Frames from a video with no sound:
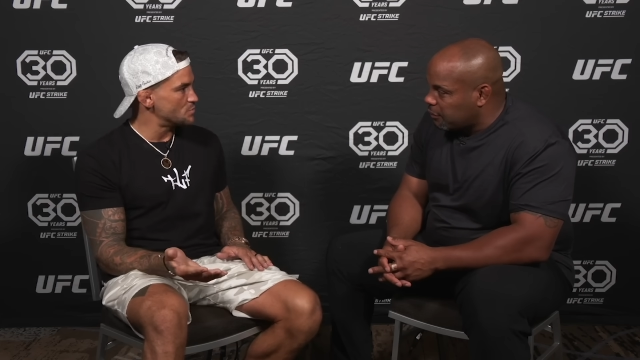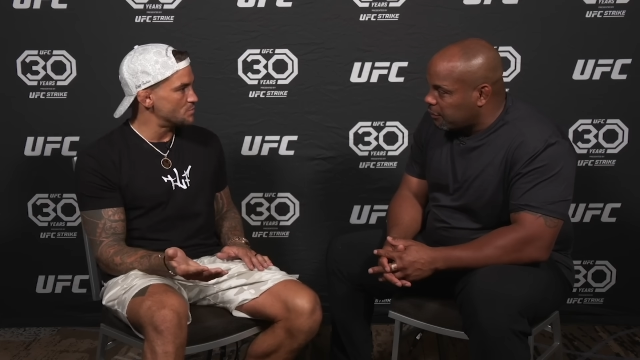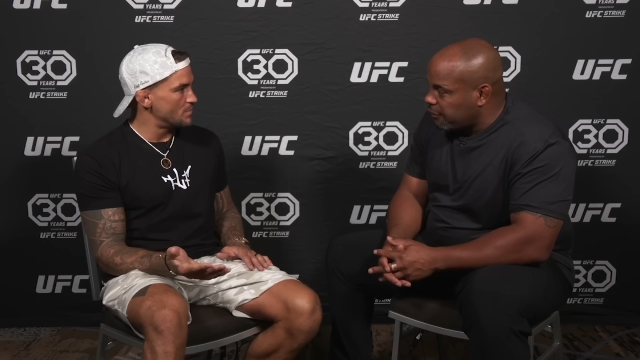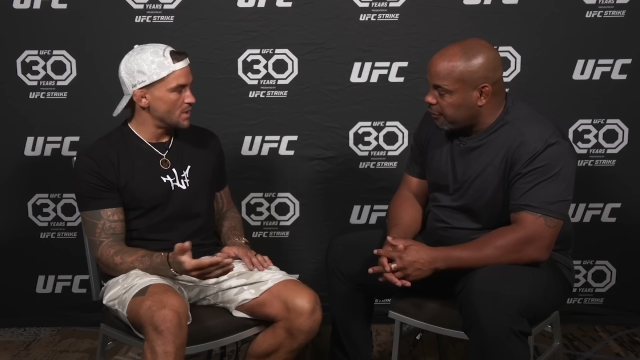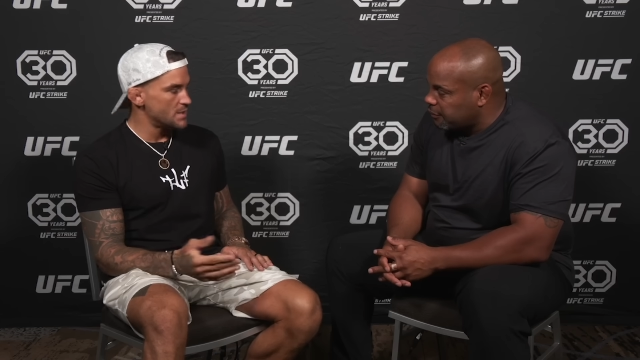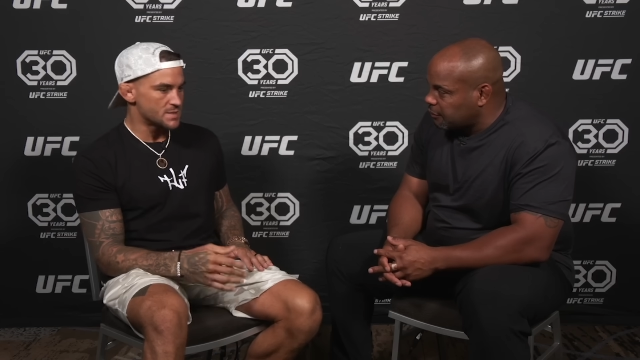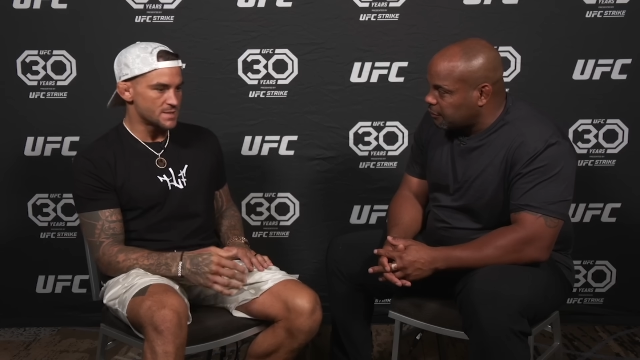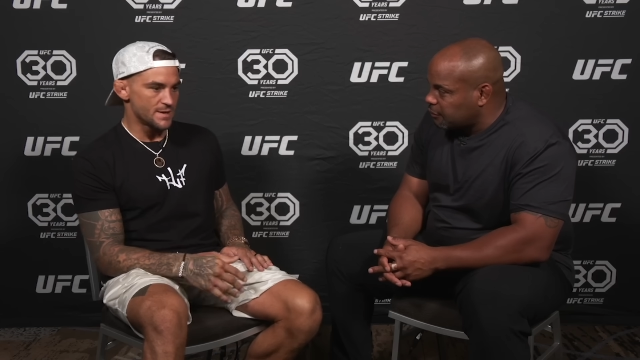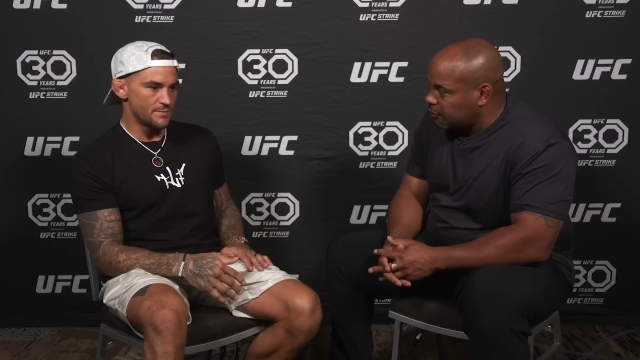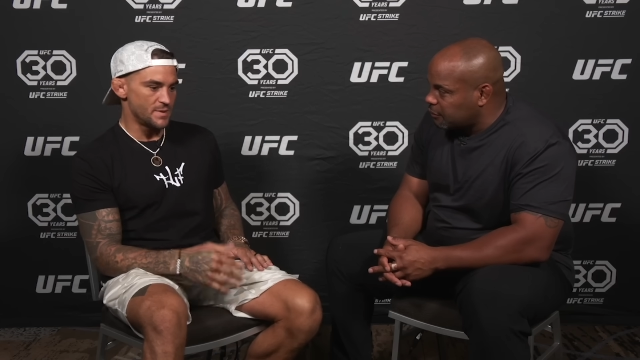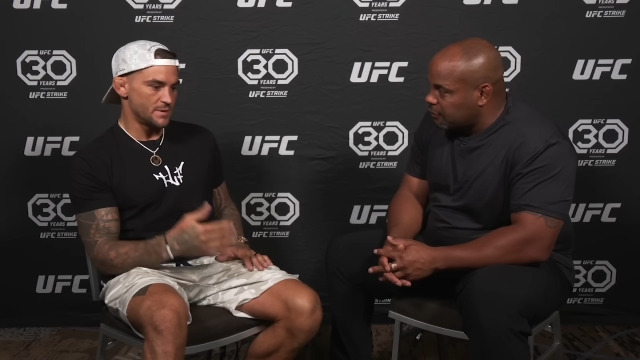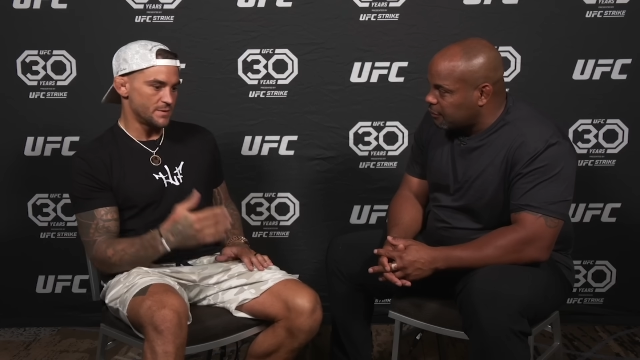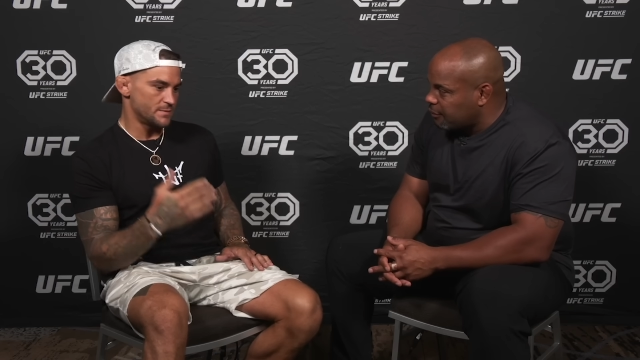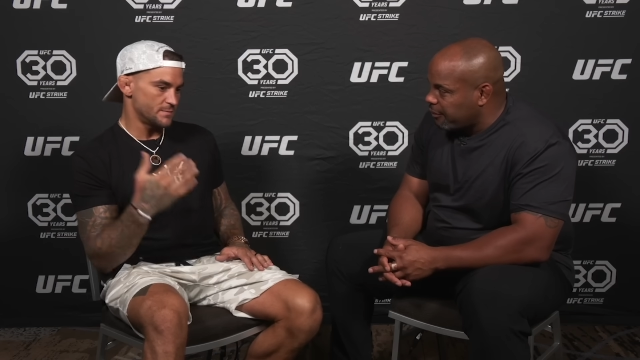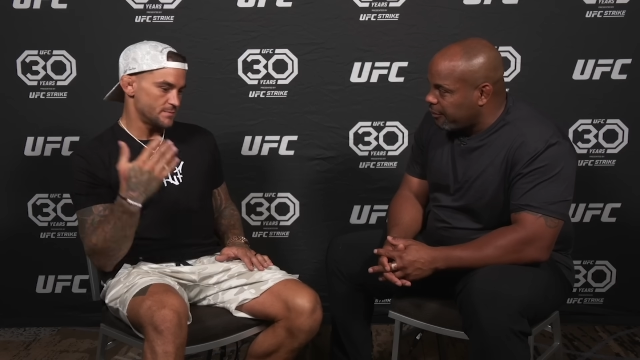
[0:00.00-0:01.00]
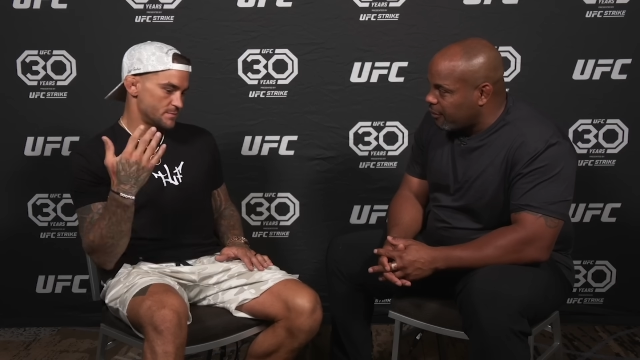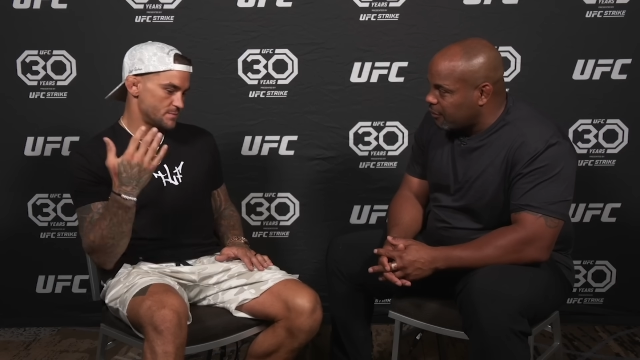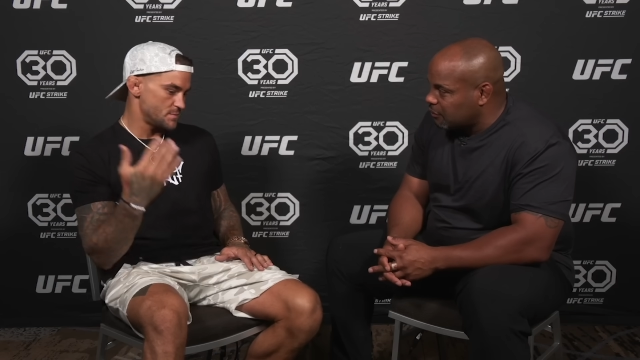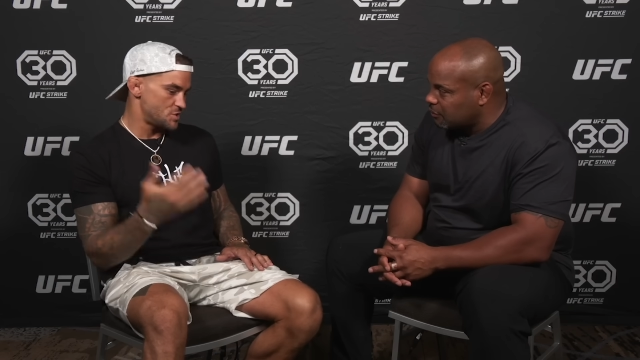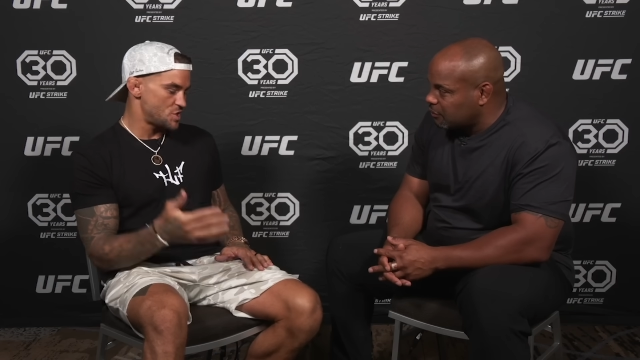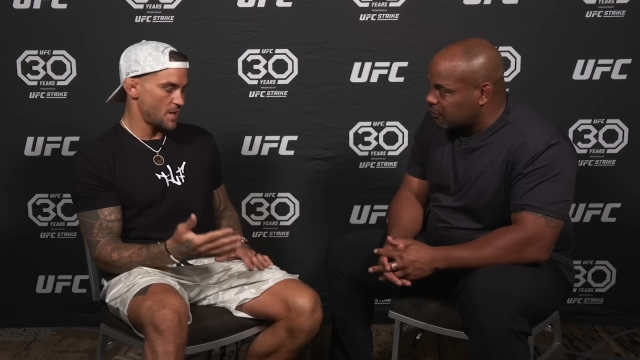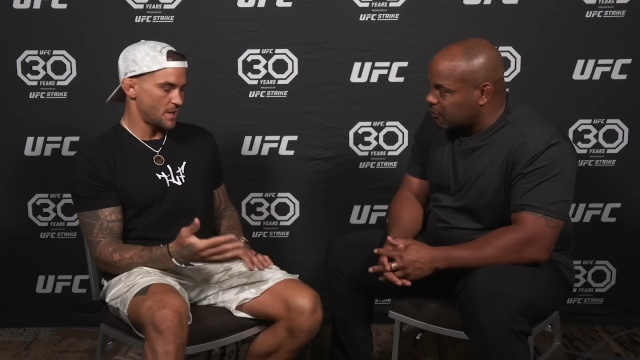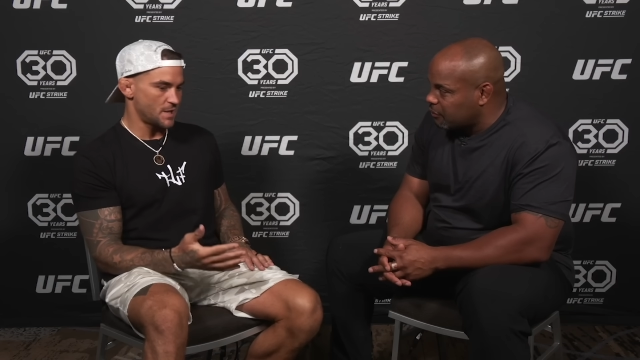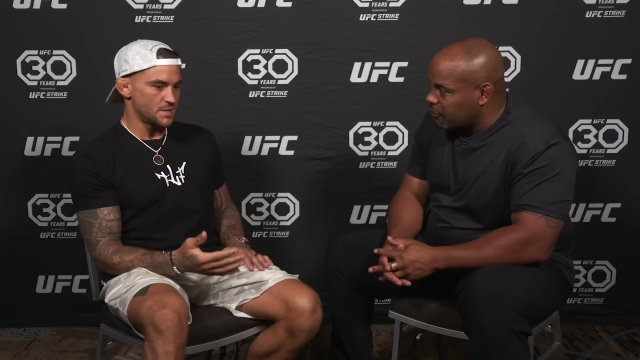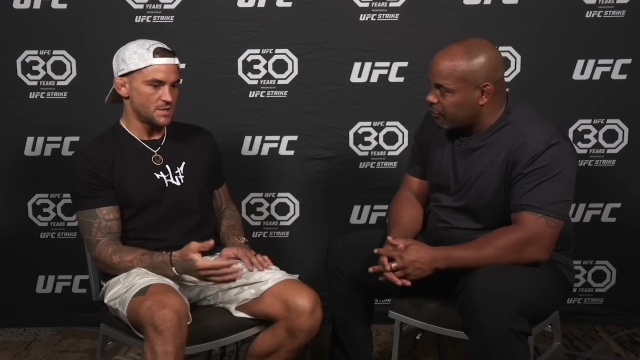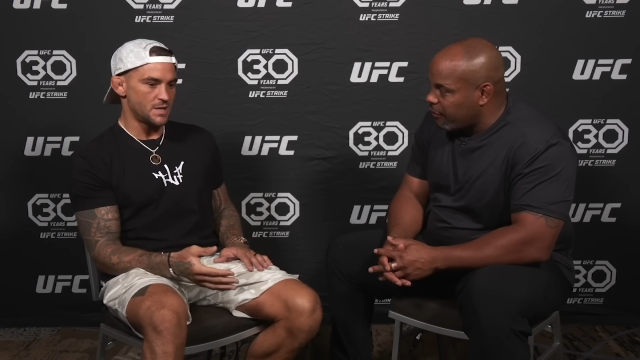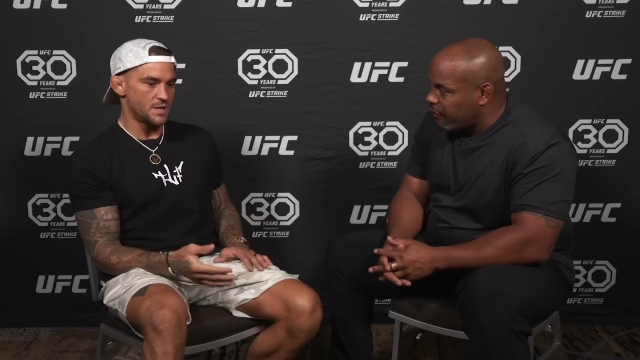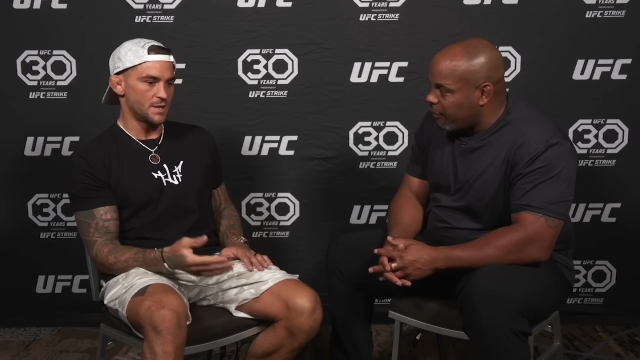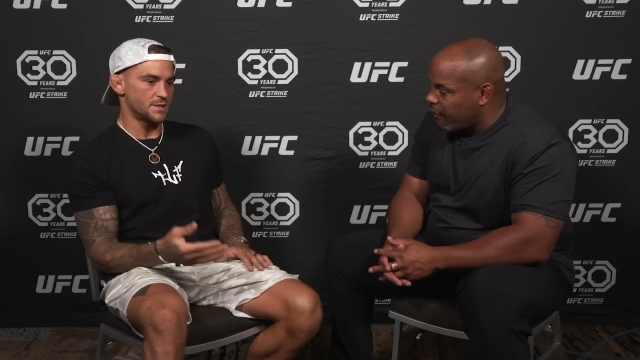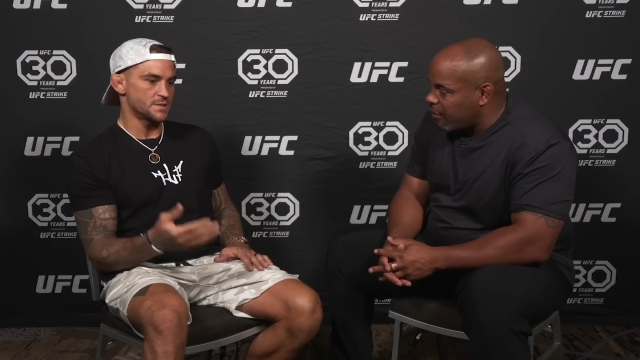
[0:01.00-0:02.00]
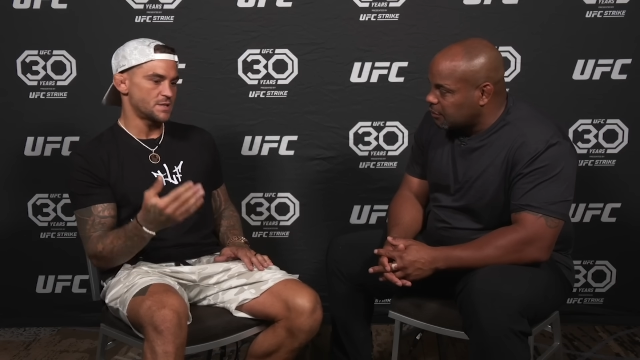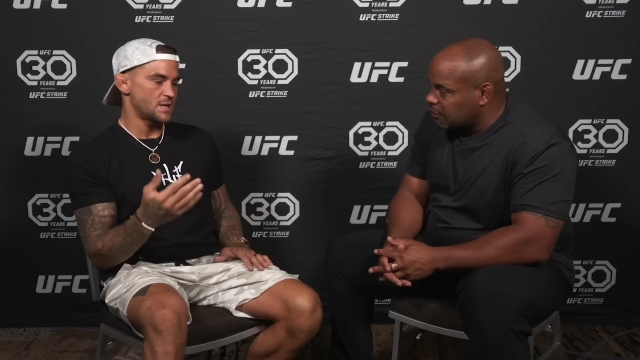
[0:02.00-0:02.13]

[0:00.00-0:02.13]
Speaker 1: two months, have been checking kicks,